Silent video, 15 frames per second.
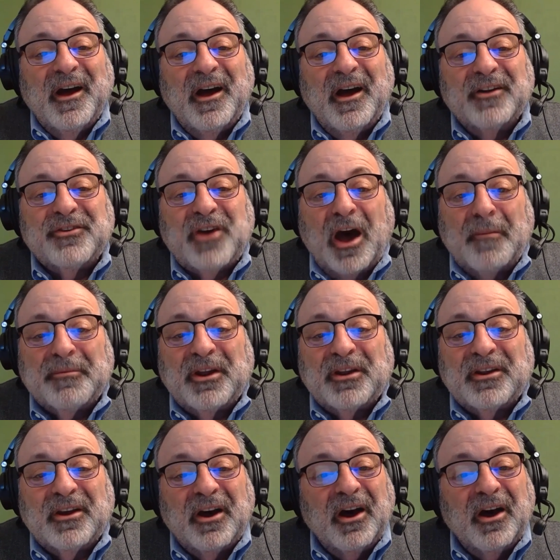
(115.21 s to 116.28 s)

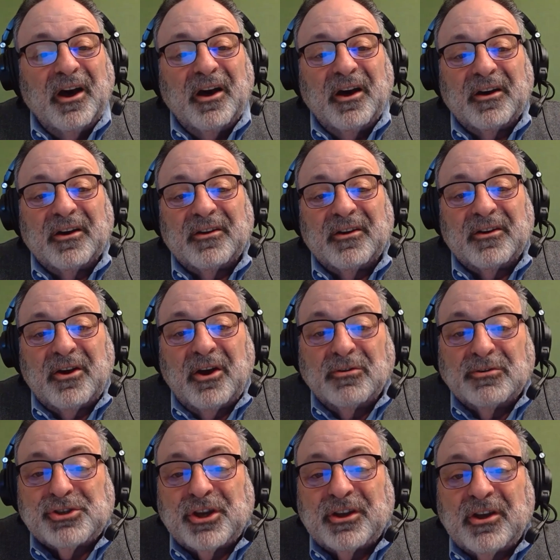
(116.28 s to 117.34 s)
adopting
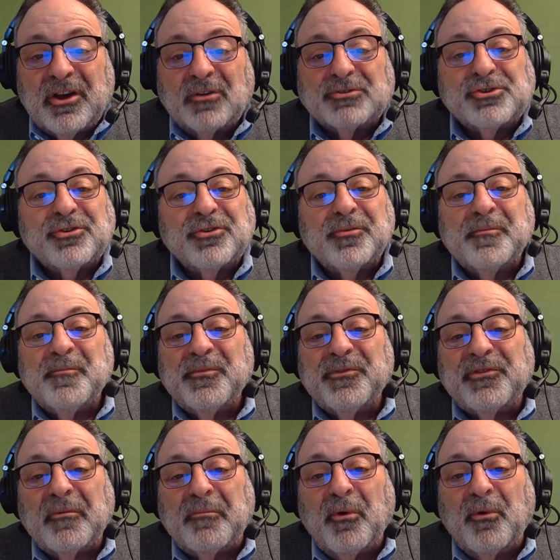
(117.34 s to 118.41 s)
coaching culture,
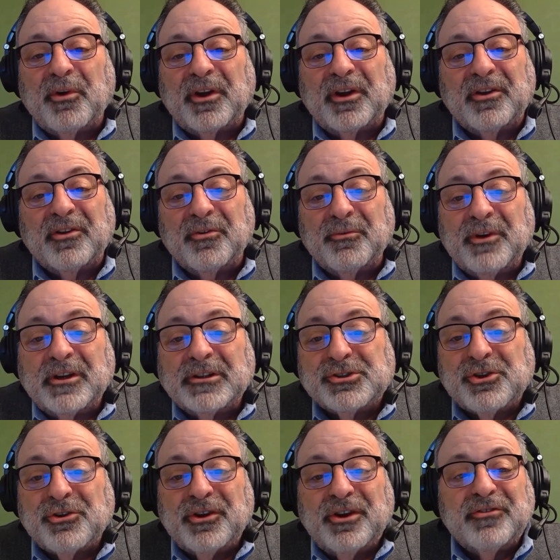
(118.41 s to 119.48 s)
supporting career
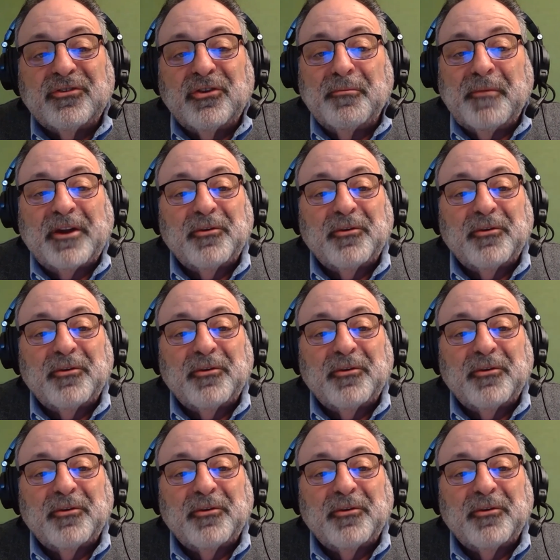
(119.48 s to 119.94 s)
journeys no matter